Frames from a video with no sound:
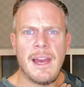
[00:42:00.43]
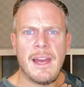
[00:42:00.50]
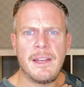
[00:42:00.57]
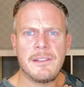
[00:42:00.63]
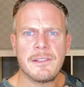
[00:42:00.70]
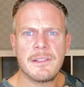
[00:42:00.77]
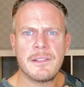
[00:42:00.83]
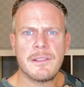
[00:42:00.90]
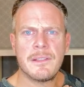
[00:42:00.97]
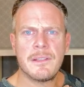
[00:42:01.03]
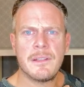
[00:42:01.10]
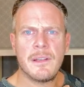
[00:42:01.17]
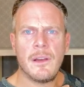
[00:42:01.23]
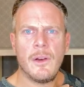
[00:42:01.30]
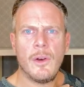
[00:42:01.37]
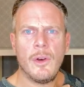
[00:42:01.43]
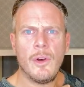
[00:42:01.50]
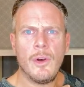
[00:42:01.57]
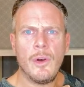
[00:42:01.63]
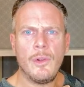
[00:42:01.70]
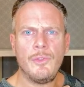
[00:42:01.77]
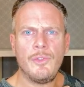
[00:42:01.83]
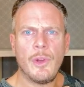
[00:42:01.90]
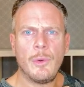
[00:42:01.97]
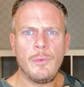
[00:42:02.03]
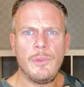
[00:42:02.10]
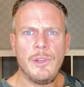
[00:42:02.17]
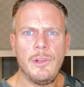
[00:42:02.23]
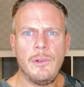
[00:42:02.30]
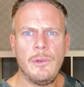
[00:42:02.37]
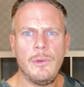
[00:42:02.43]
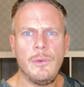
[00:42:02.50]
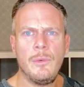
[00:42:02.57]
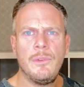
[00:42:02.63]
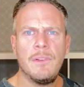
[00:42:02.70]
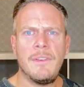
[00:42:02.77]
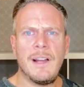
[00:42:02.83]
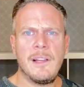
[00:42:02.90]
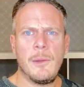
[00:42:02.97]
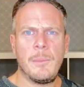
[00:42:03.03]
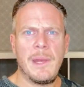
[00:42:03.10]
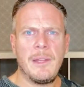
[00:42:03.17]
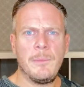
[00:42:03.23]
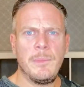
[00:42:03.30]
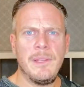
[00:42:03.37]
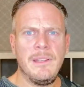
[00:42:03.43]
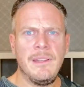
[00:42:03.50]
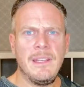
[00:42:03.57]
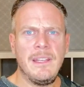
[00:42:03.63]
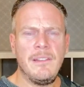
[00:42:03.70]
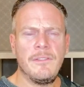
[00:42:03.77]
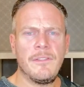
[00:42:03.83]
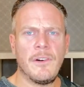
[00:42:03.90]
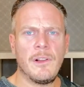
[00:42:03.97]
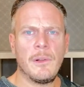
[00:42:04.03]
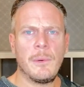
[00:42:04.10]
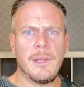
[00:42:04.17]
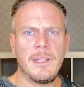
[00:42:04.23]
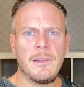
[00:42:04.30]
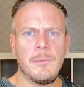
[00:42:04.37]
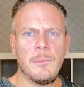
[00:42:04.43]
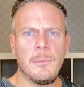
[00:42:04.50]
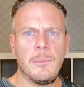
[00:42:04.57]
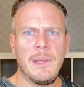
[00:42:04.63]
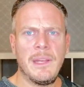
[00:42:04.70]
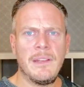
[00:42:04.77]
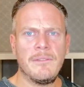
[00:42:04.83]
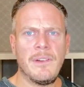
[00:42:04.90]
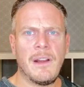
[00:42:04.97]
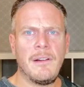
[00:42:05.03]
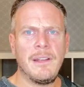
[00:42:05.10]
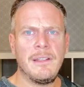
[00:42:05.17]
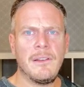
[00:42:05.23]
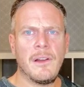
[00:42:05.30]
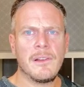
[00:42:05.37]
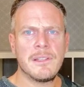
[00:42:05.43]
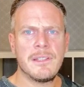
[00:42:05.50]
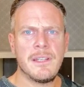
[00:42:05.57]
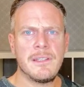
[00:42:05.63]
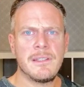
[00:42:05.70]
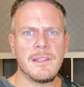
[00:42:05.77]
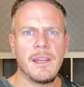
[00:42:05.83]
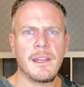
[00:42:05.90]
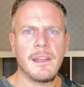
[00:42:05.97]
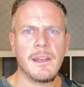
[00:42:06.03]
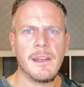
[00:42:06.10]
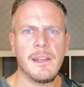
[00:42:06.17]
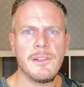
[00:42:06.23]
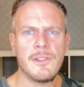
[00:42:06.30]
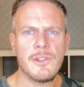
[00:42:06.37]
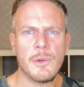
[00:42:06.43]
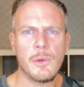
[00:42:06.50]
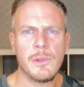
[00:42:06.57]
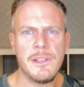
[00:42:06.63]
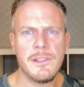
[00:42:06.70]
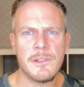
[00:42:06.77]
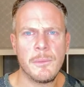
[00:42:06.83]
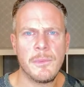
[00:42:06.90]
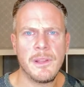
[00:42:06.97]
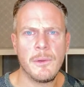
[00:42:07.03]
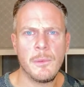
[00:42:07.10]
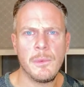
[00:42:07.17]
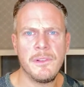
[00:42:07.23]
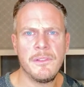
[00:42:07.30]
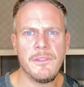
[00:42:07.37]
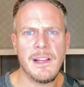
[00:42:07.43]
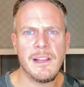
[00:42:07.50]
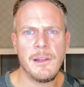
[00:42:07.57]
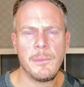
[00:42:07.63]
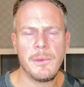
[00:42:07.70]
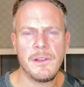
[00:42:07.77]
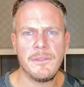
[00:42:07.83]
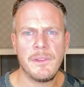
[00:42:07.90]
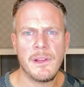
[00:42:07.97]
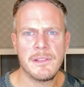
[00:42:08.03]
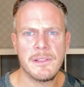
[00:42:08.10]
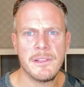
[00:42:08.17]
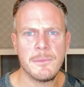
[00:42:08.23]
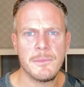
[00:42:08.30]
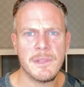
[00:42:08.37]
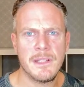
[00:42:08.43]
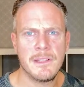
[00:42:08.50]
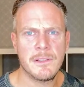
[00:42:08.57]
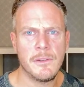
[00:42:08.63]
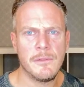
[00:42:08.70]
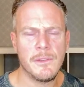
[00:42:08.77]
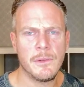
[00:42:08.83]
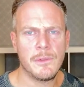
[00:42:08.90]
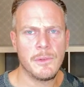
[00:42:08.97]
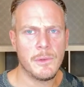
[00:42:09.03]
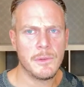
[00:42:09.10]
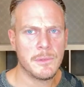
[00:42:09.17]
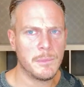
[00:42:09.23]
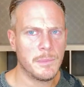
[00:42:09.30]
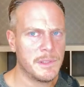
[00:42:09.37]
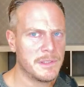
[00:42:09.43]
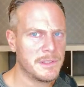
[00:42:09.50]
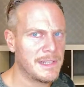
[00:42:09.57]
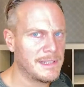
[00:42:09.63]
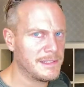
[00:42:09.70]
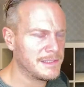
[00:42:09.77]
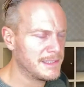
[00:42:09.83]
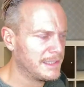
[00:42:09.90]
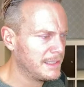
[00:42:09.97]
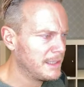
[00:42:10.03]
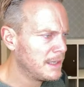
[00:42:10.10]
asks, don't you develop NPD following being very narcissistic? It's surely something that will develop if narcissism takes over your thoughts and personality.